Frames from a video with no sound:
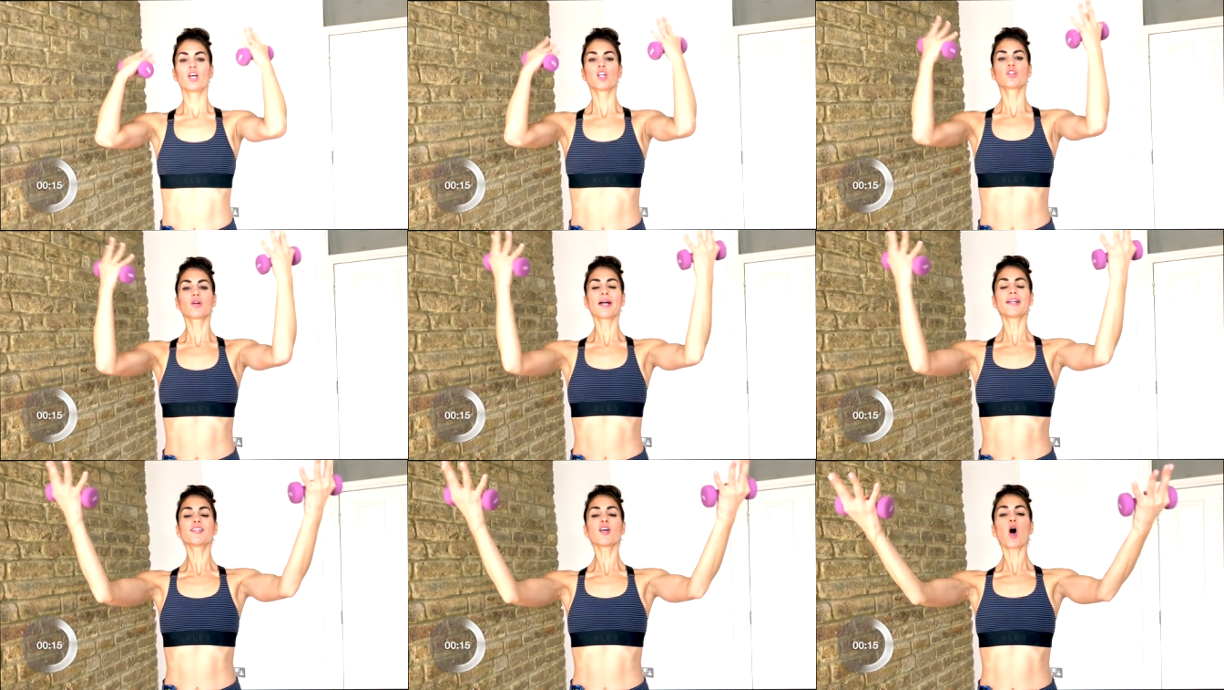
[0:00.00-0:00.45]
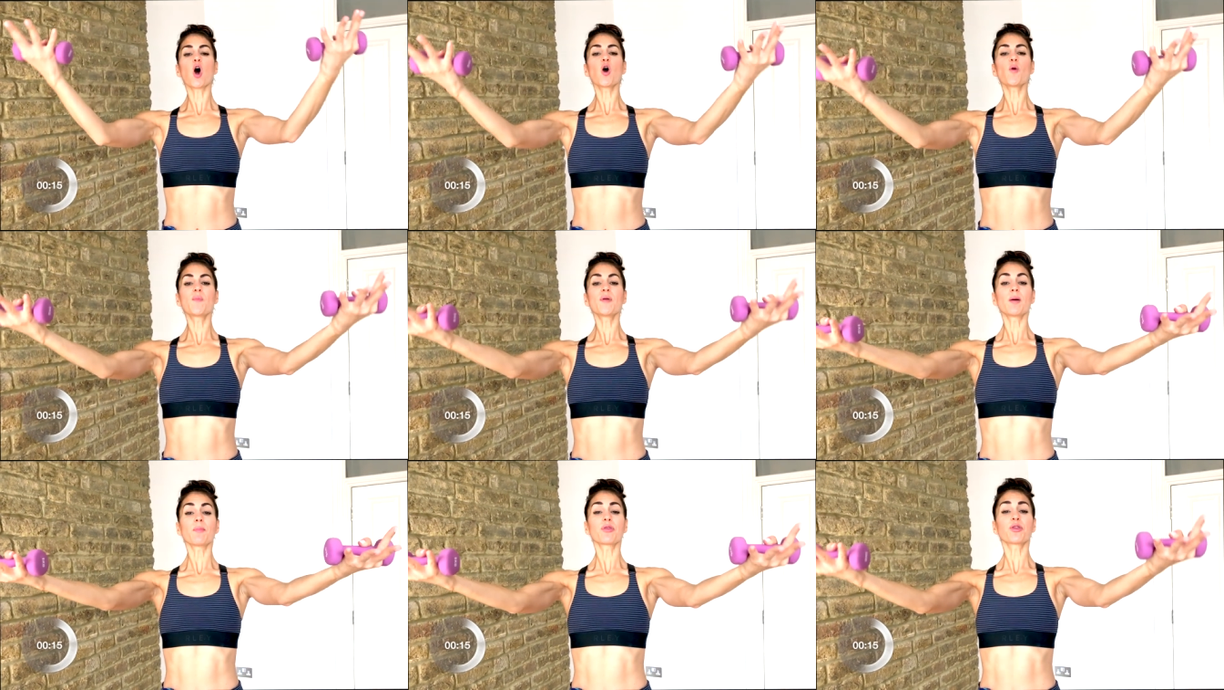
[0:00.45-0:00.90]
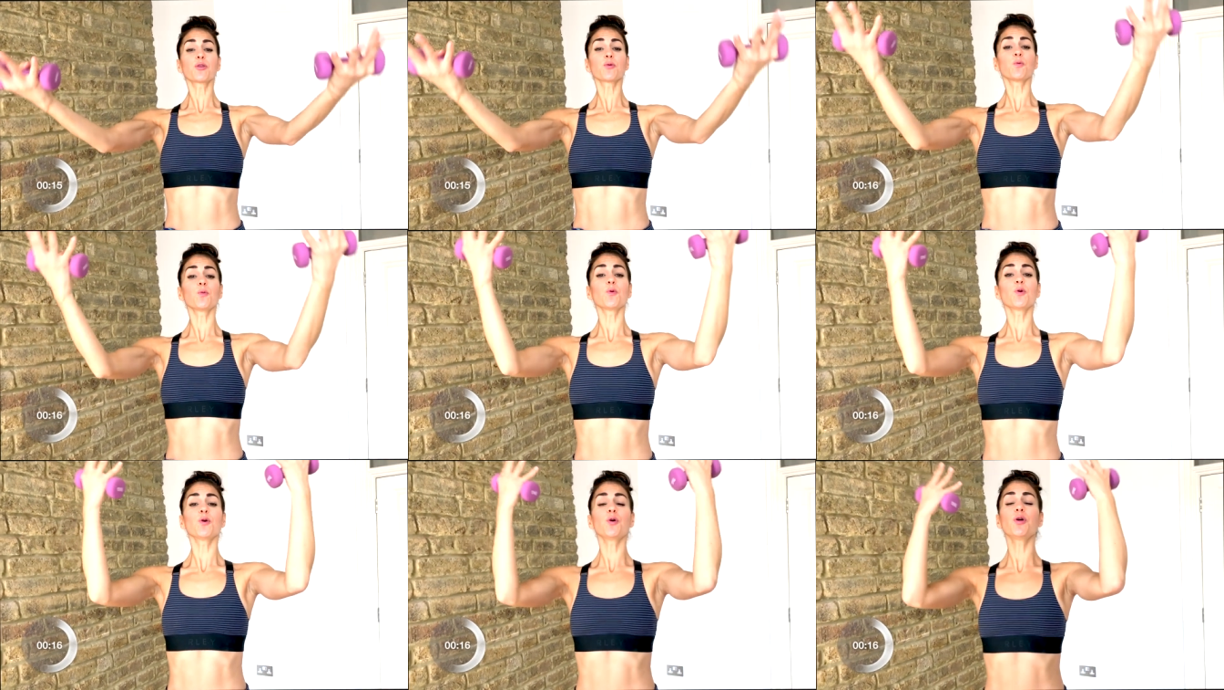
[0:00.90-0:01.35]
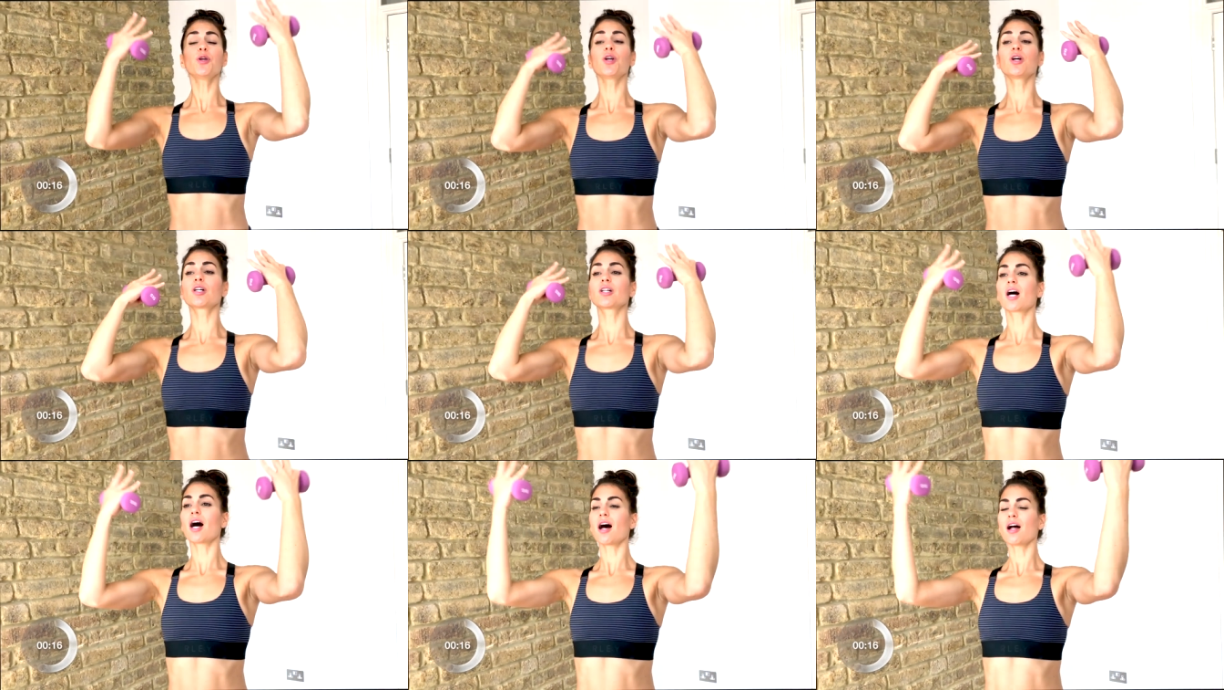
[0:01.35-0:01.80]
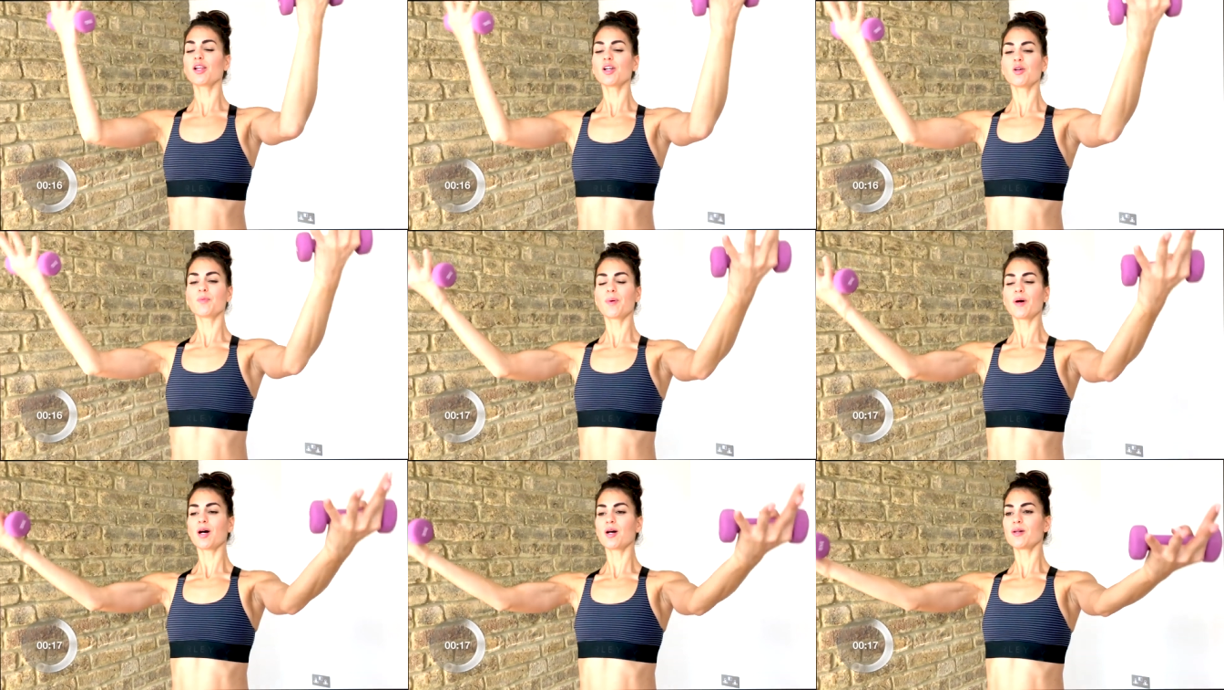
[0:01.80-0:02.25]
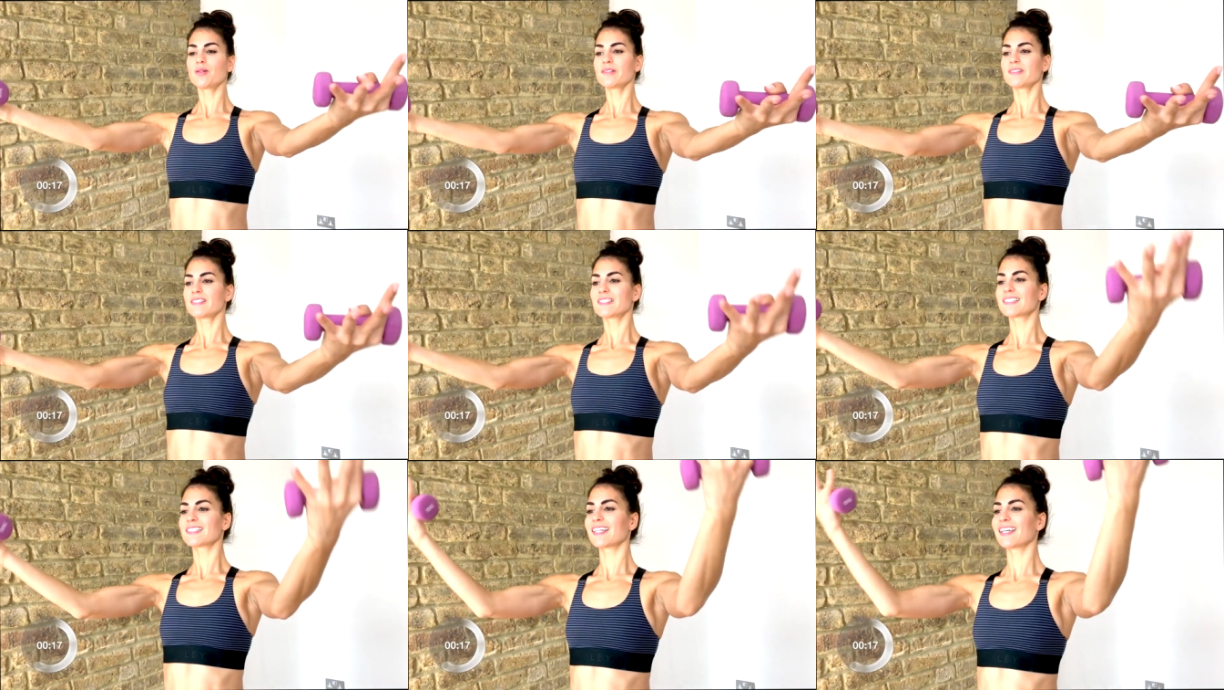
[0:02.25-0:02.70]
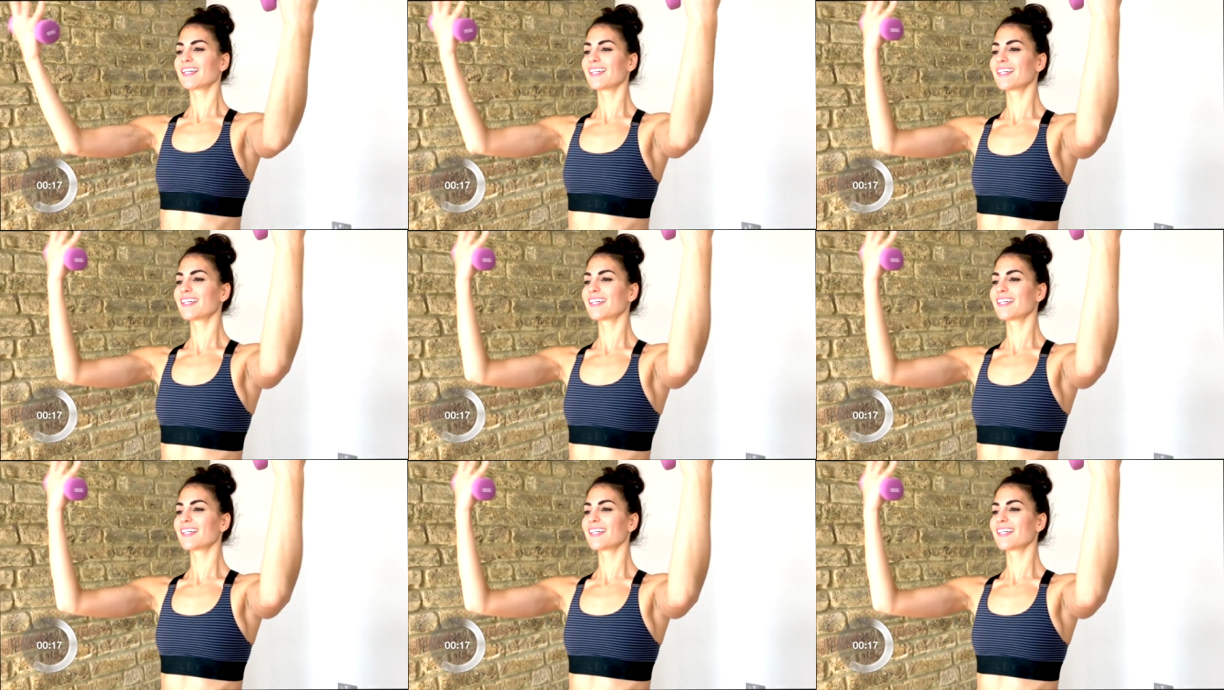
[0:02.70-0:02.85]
Try to open up through your collarbones